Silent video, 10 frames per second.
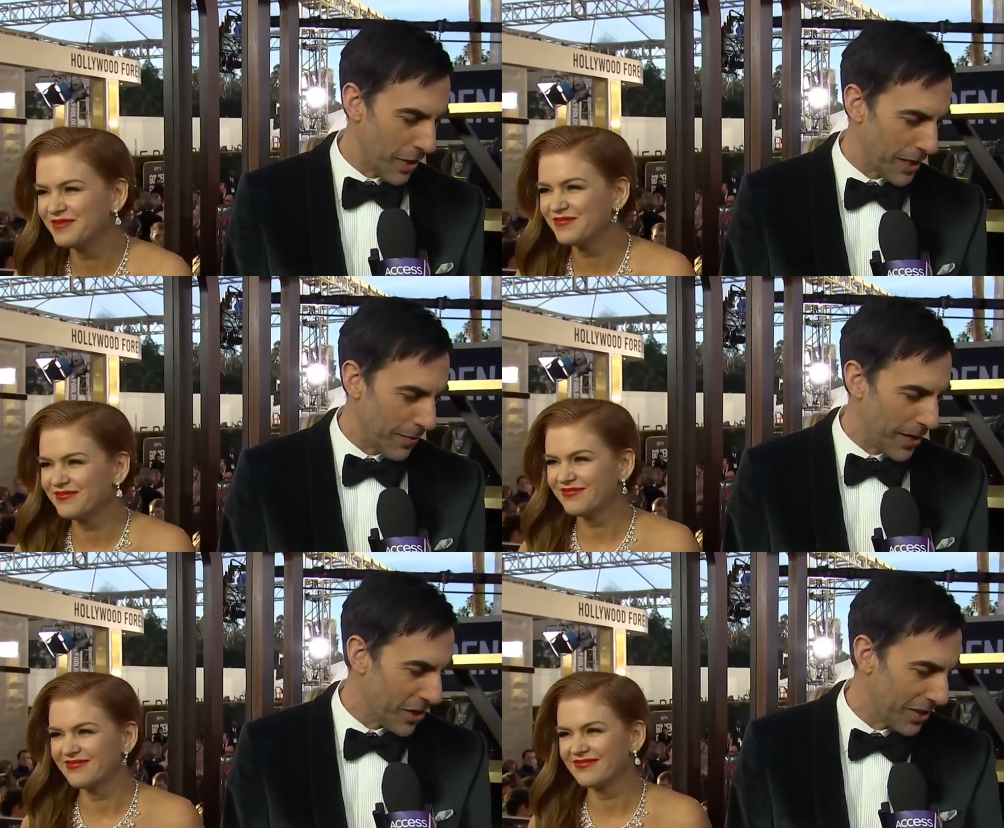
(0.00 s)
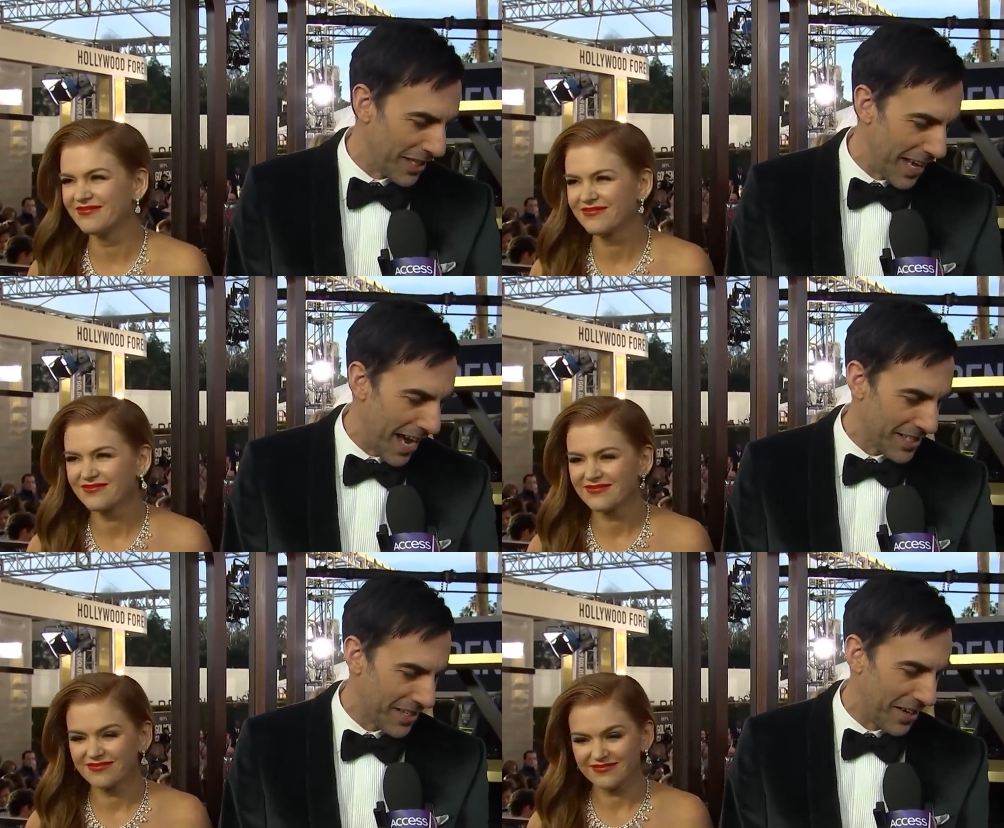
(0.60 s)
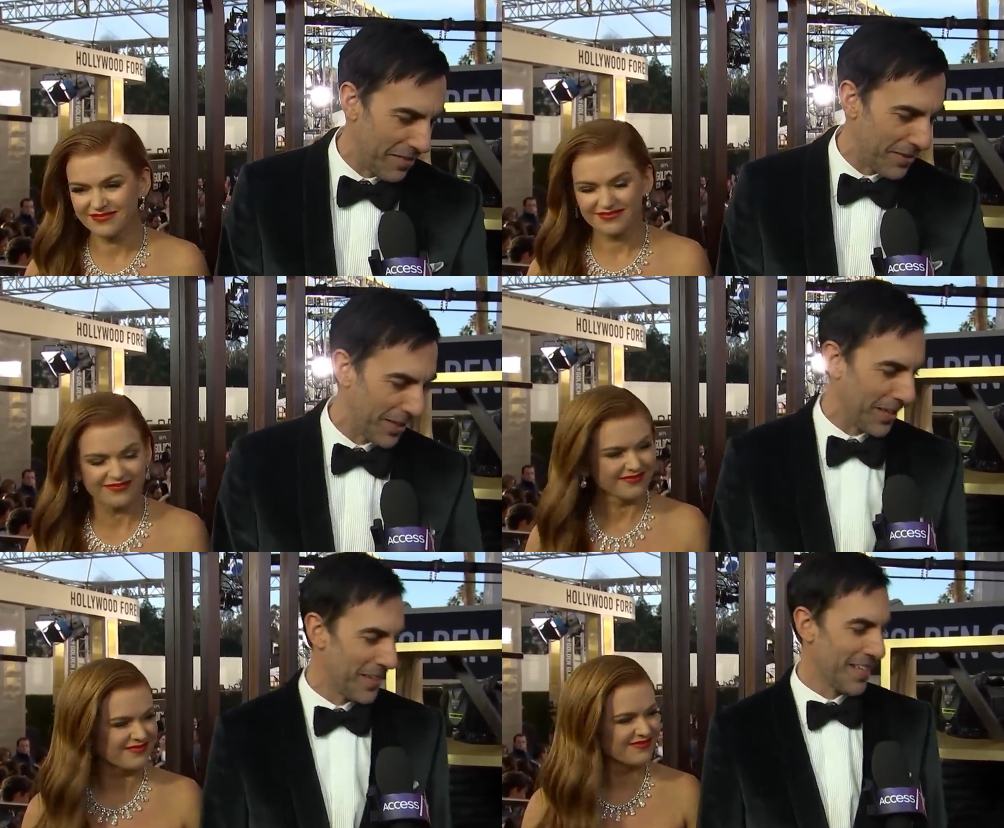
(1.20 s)
Speaker 1: transformation. He did the accent and
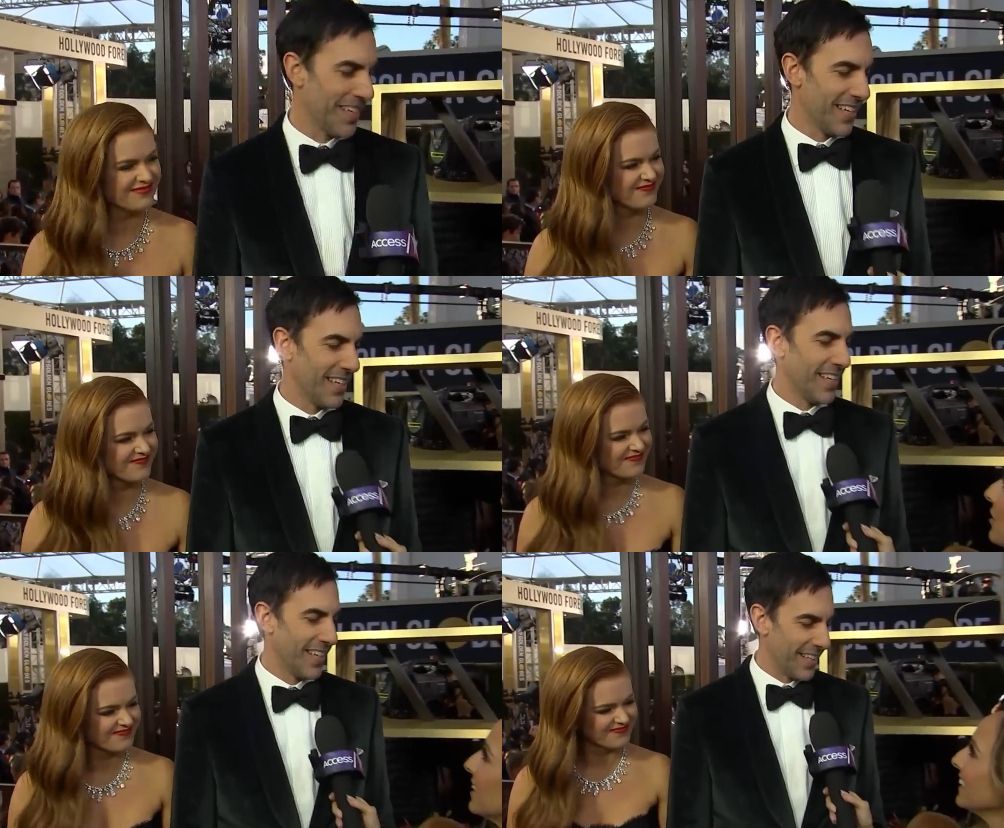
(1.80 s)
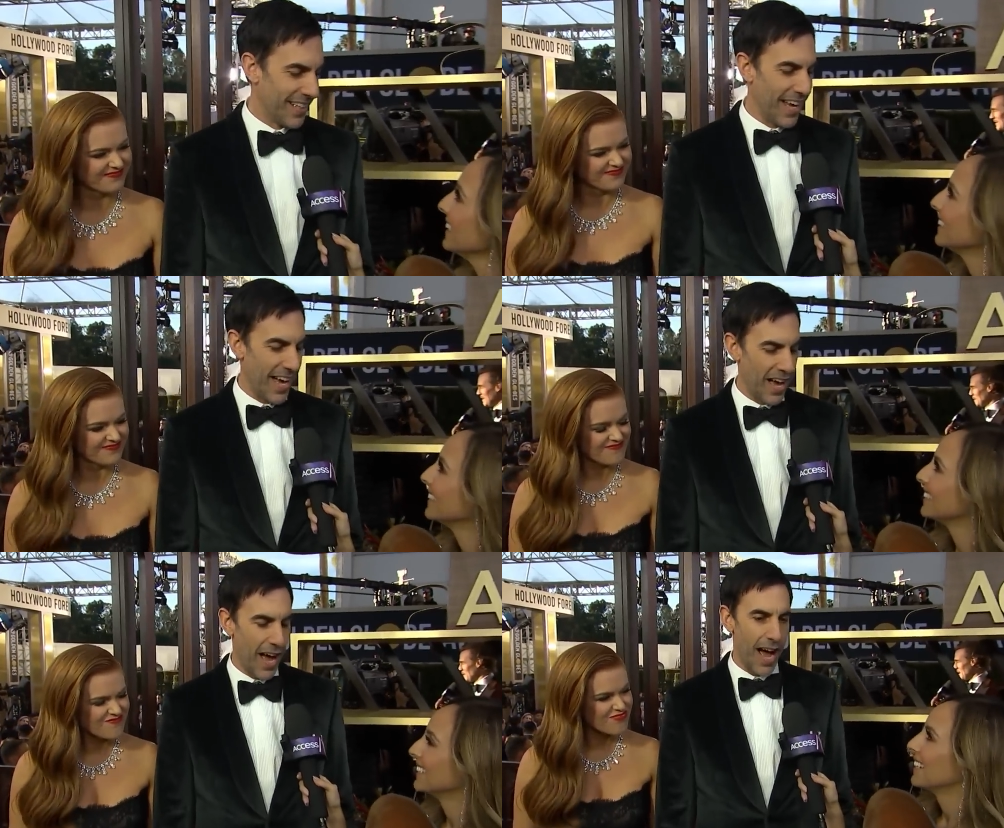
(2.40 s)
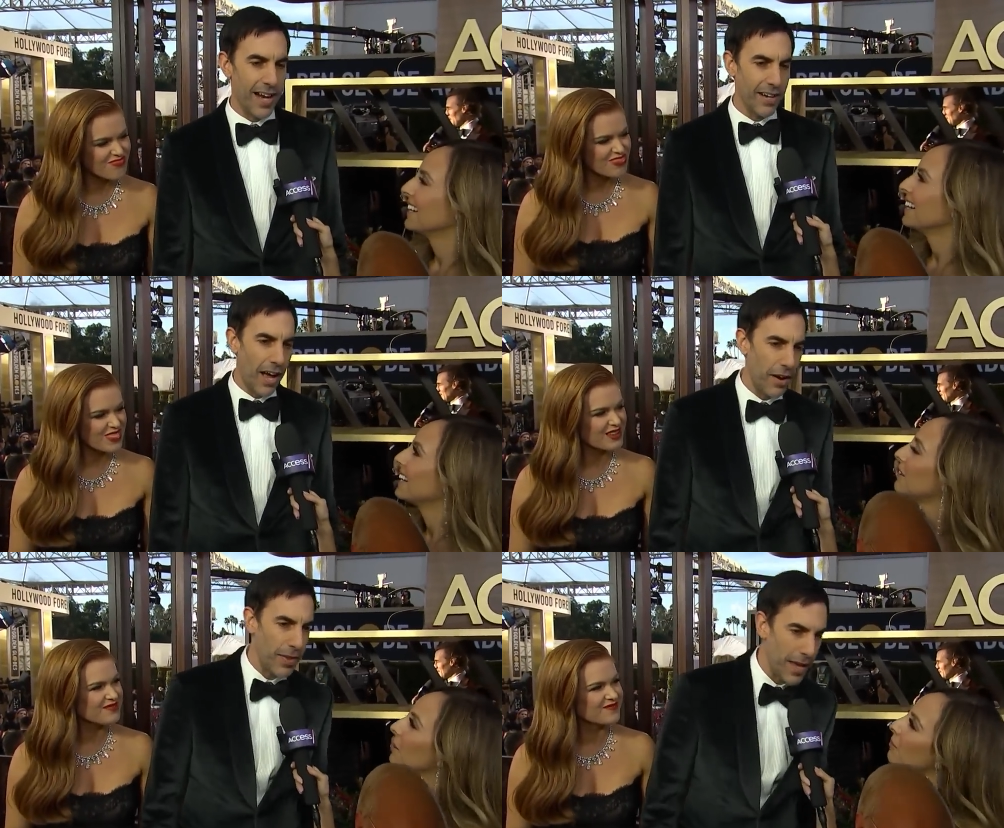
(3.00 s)
everything. He nailed it, right? Yeah, I didn't.
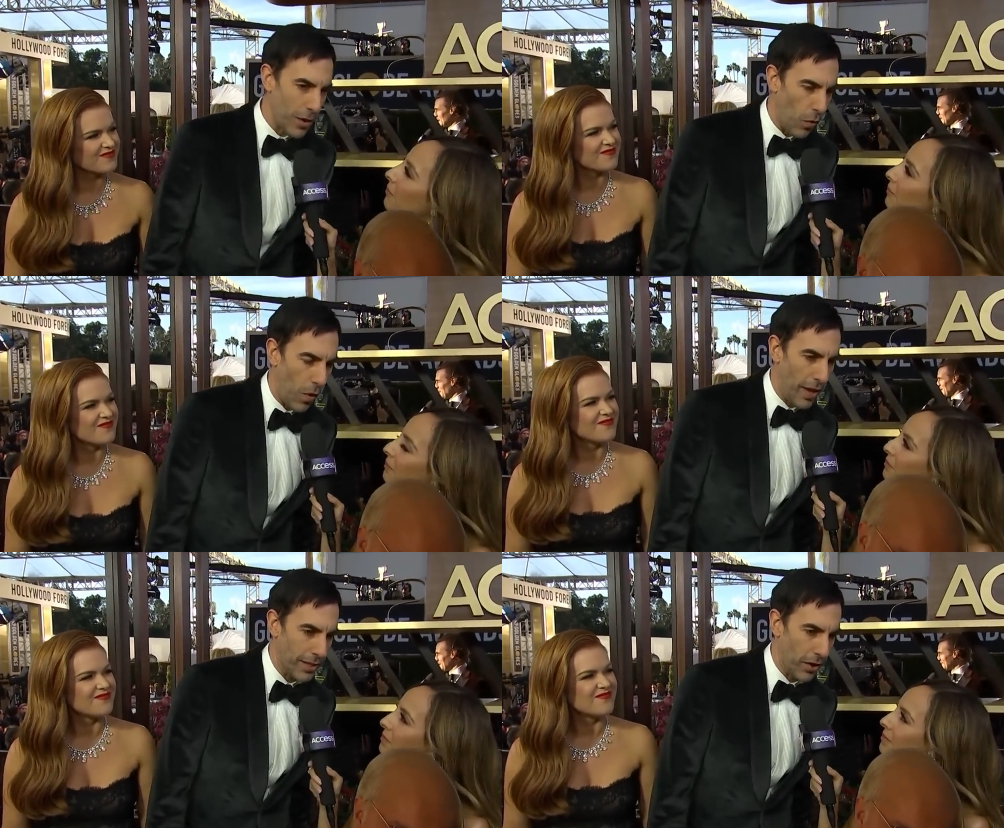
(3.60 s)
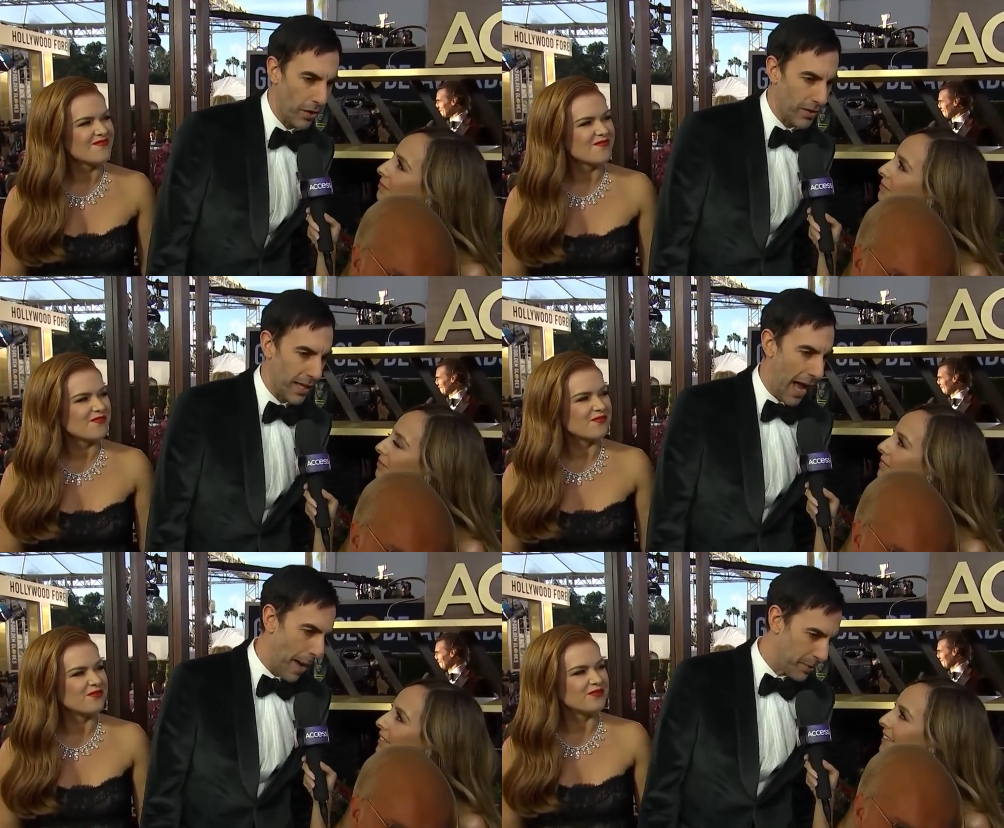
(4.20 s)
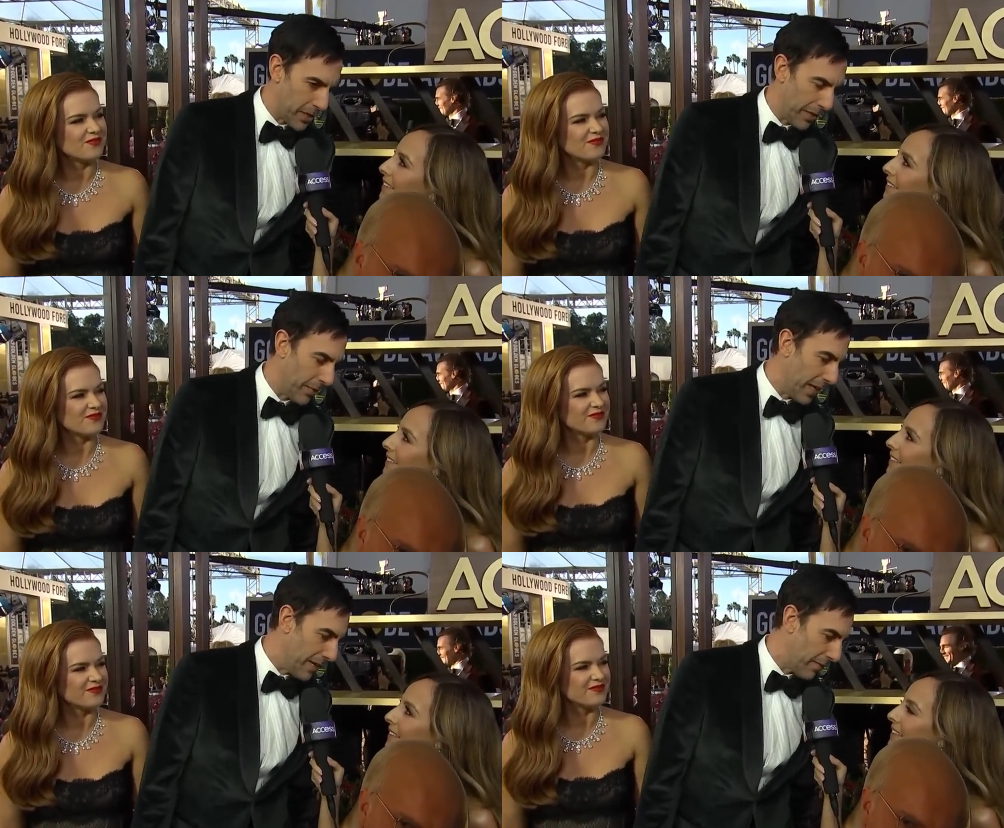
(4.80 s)
I don't think he quite got the
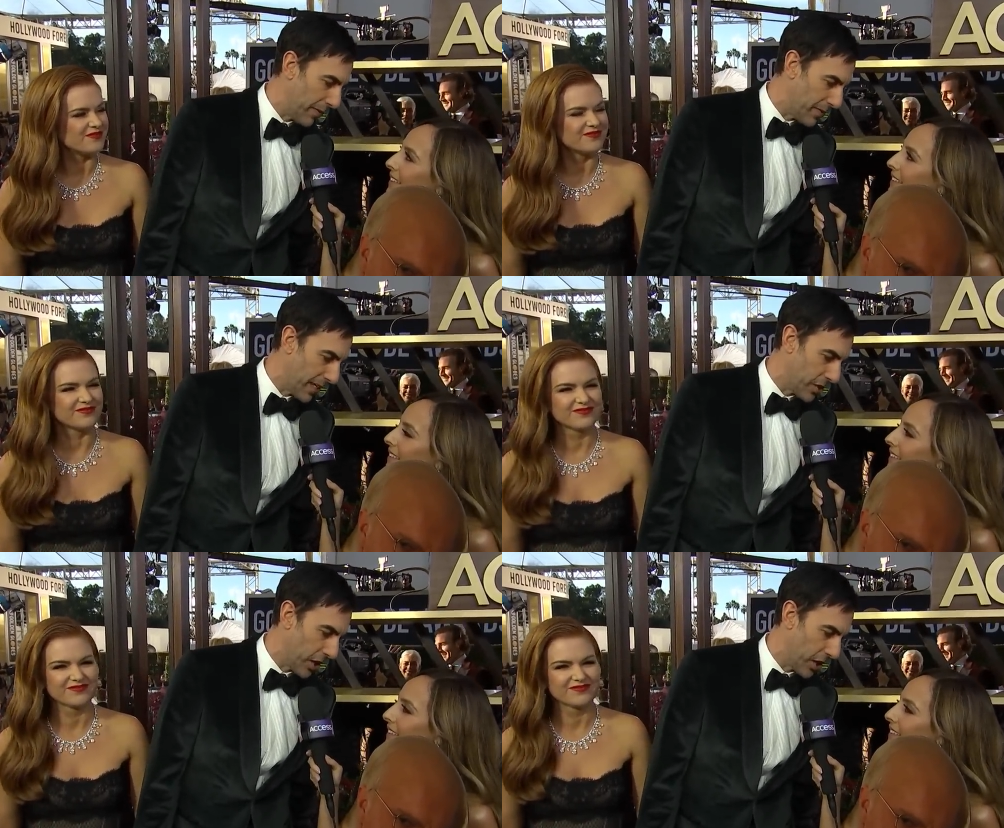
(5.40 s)
absolute evil of Dick